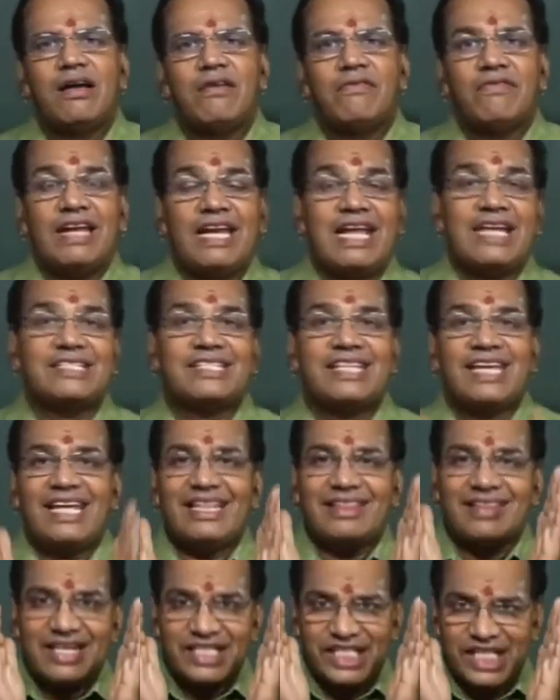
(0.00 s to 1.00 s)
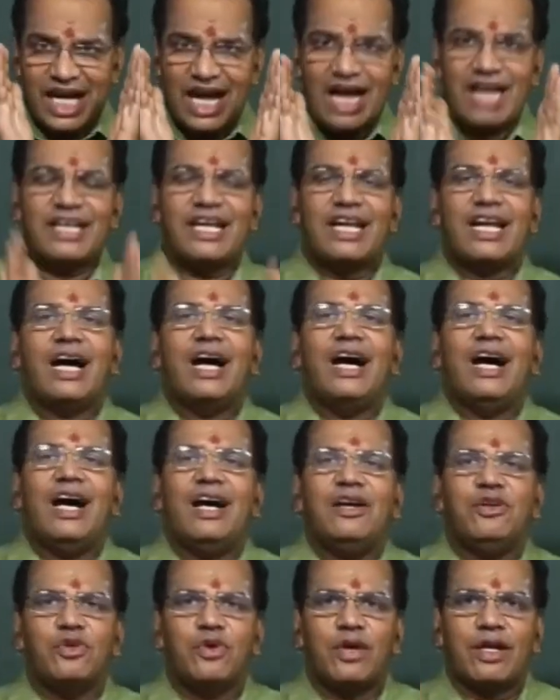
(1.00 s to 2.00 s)
When I say
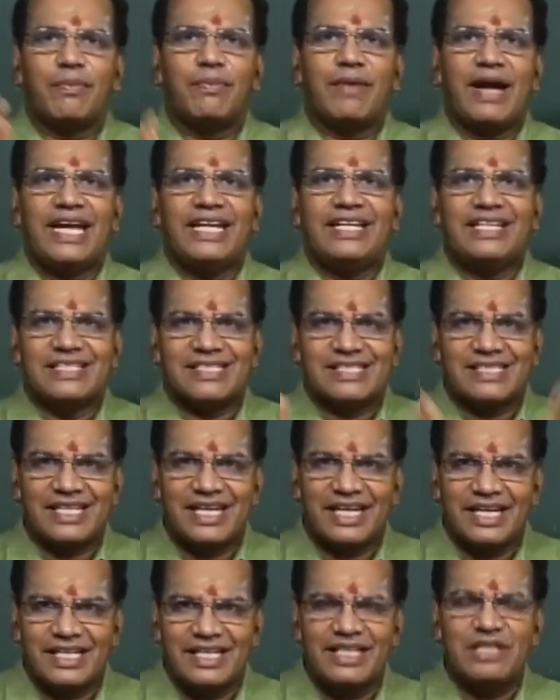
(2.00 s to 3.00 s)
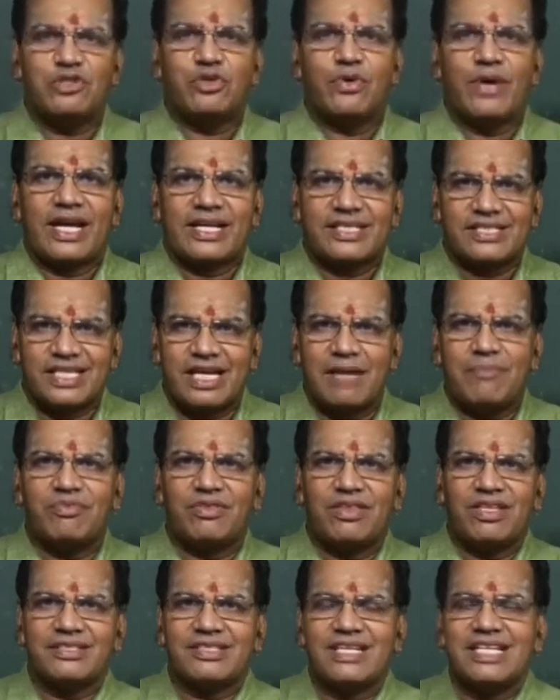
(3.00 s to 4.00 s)
Dashananaha, your mind is ready to
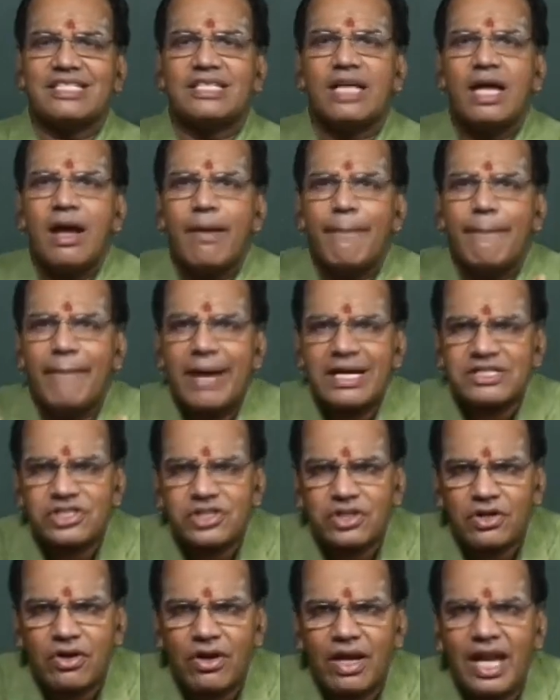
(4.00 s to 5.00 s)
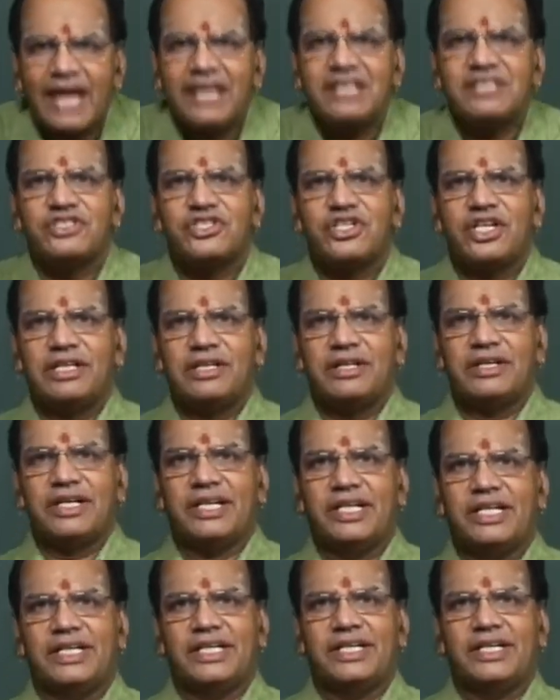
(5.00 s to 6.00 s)
accept this is masculine
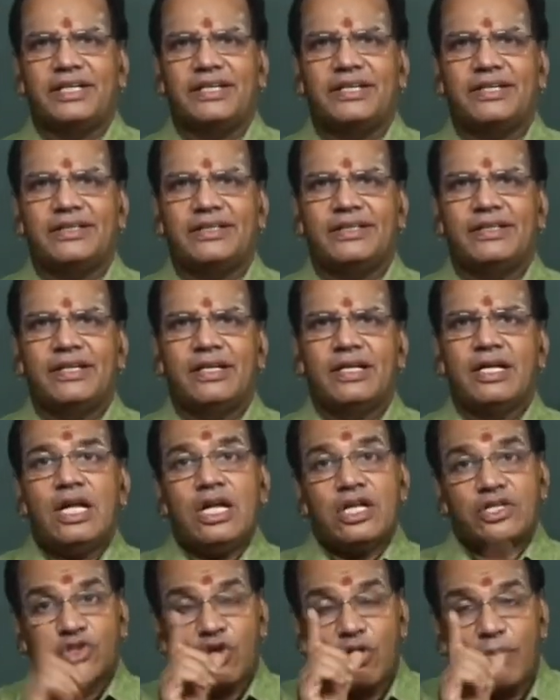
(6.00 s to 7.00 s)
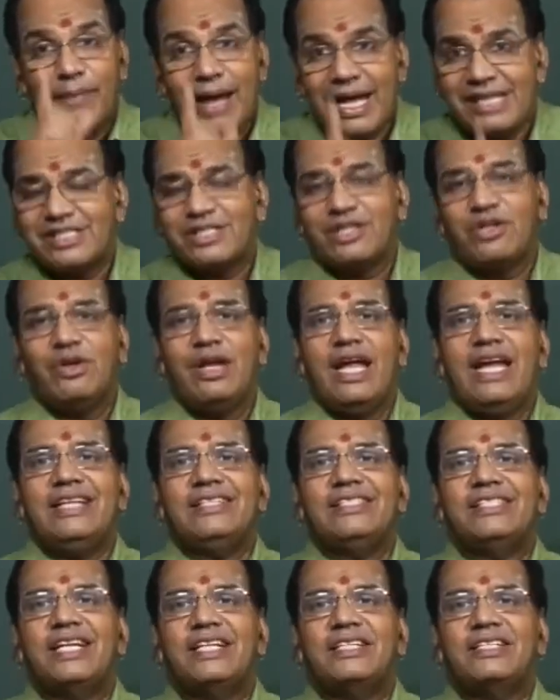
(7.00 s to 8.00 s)
gender. So
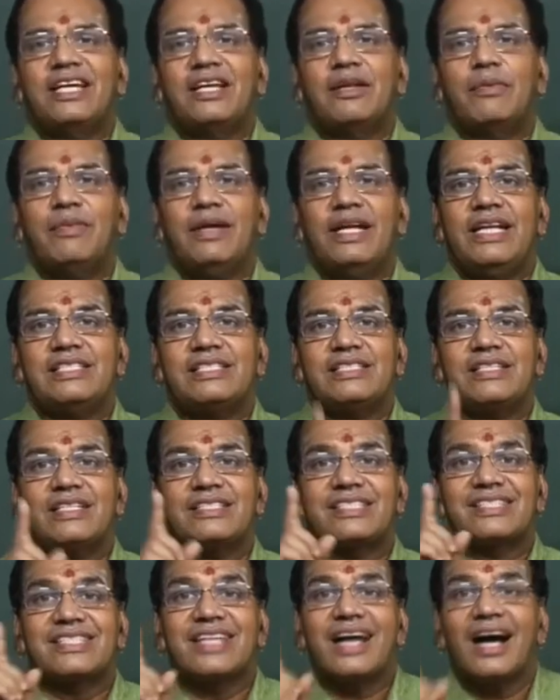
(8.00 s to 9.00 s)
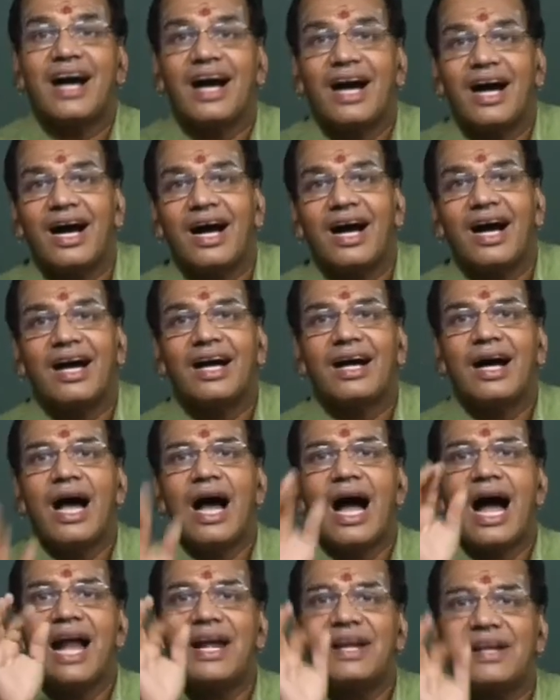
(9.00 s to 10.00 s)
masculine gender means
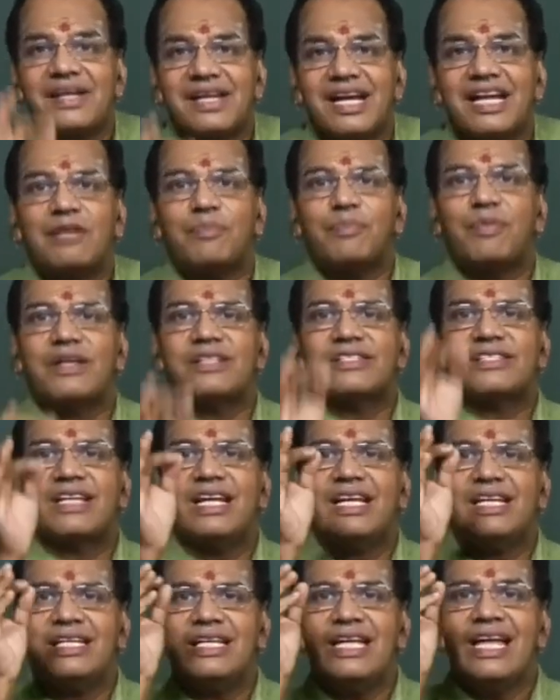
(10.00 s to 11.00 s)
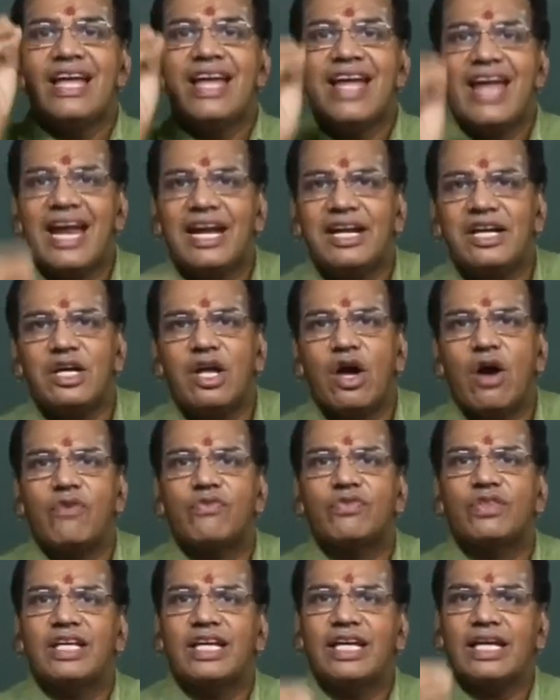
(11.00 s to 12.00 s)
Saha, 100% end
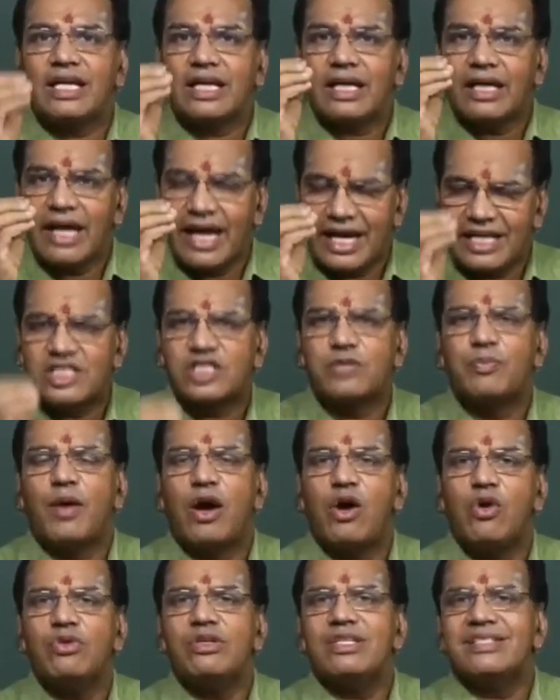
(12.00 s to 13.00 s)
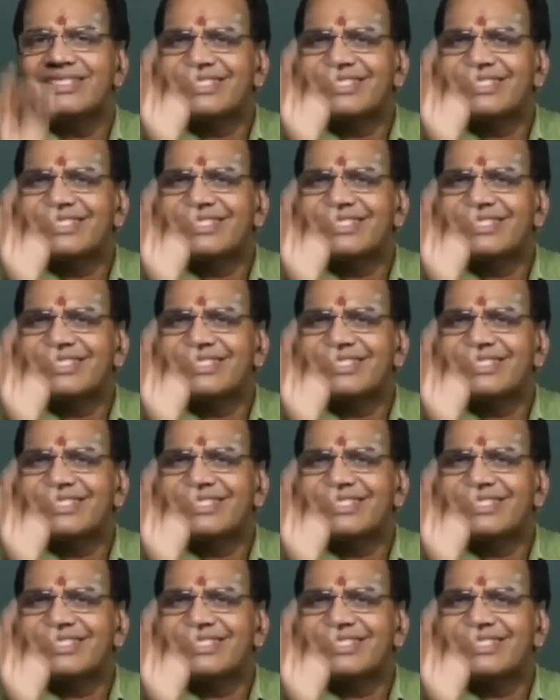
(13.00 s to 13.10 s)
of the expound,